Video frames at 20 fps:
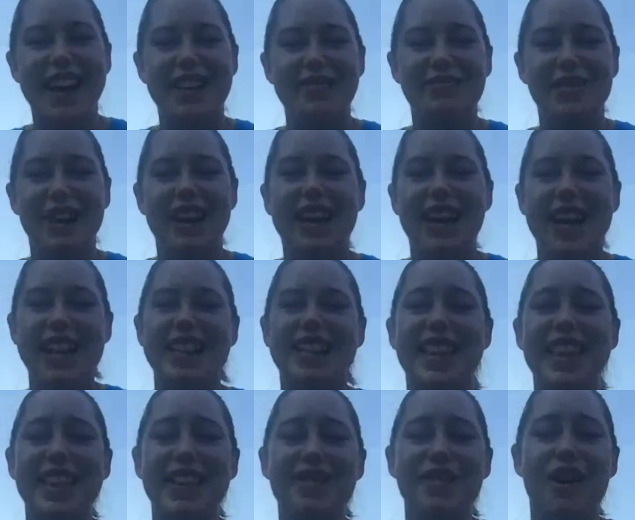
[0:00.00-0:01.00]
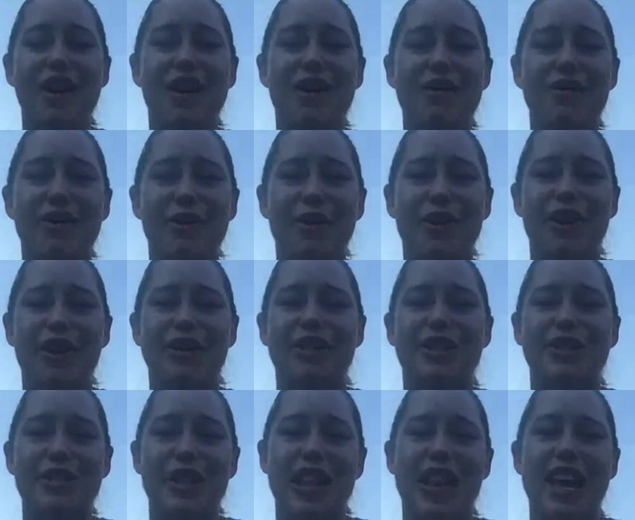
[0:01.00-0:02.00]
But again, thank you all for
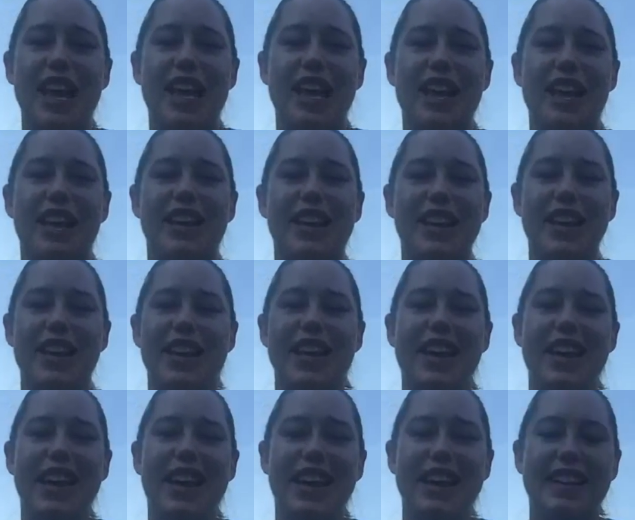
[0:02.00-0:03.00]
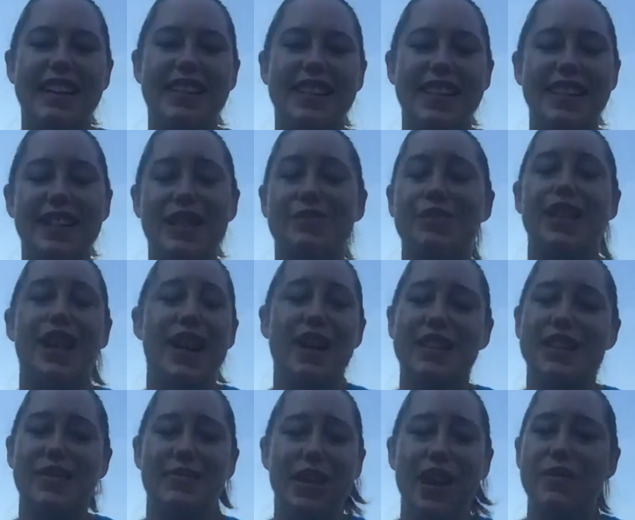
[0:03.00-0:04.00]
tuning in. This has been
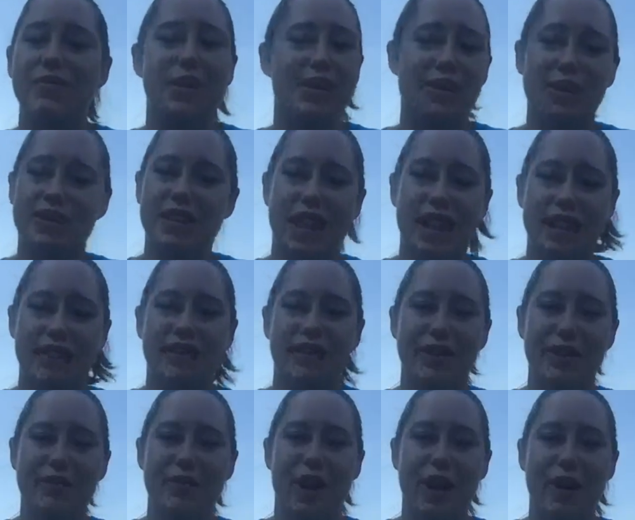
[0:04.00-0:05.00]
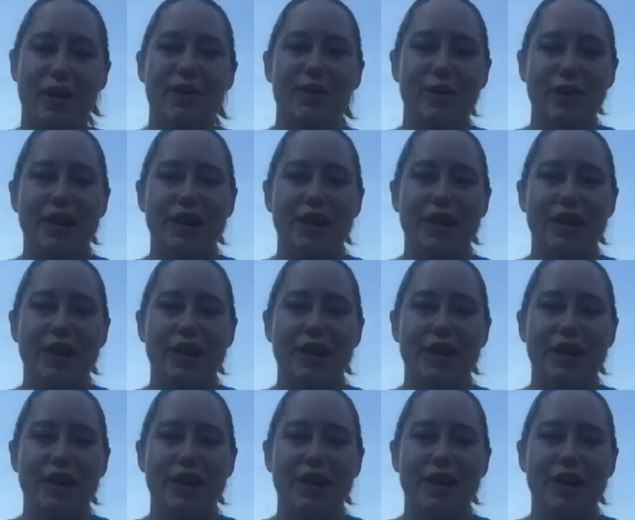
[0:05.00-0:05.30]
awesome, and I'm so excited for tomorrow.